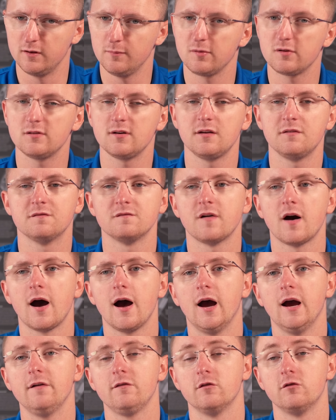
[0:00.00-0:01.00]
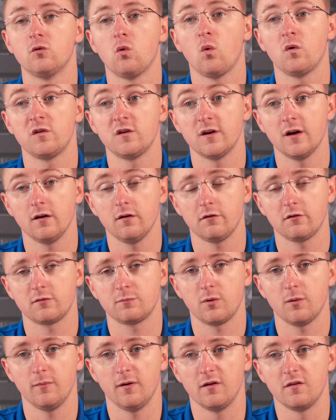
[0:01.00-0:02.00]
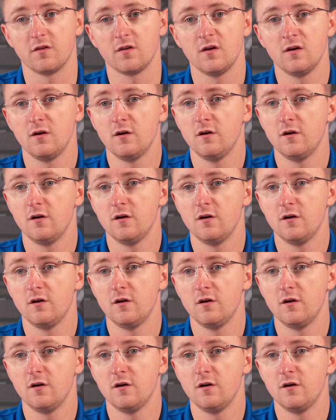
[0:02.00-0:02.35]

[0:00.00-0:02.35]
typically 5 to $20 per month.